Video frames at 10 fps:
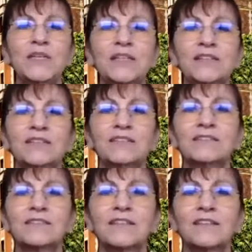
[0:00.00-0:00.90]

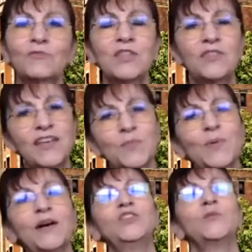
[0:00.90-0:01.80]
because if we think
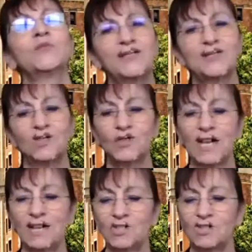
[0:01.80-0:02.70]
about human rights
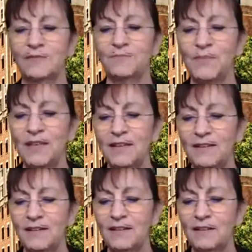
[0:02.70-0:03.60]
education
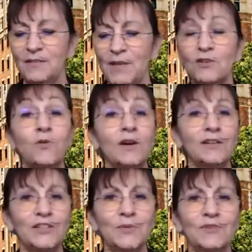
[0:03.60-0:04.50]
and
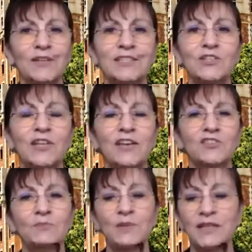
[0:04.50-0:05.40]
quality human rights
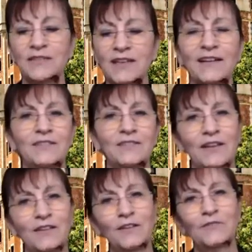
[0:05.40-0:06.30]
education being that
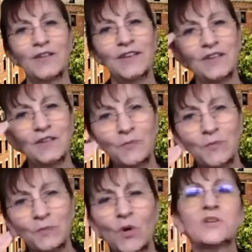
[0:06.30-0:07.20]
of
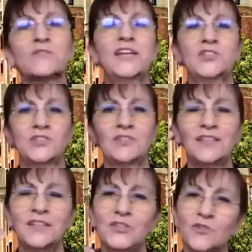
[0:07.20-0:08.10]

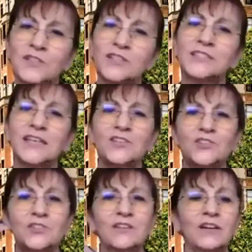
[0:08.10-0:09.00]
motivation and
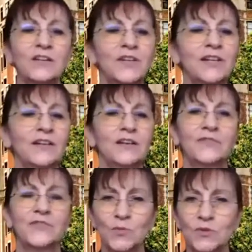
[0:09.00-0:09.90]
internalization of
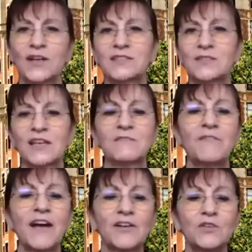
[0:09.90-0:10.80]
human rights
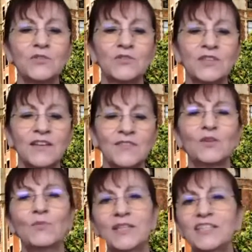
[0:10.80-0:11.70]
like values,
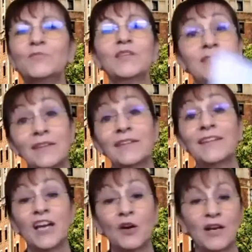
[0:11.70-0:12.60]
then we need to be
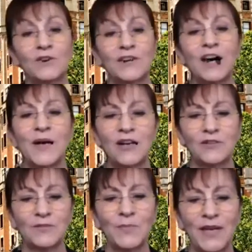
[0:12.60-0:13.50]
thinking about
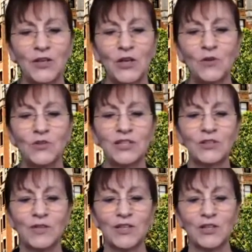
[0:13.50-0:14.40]
pedagogy
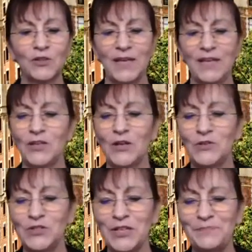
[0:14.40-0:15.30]
and critical
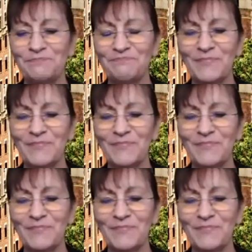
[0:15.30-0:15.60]
pedagogy.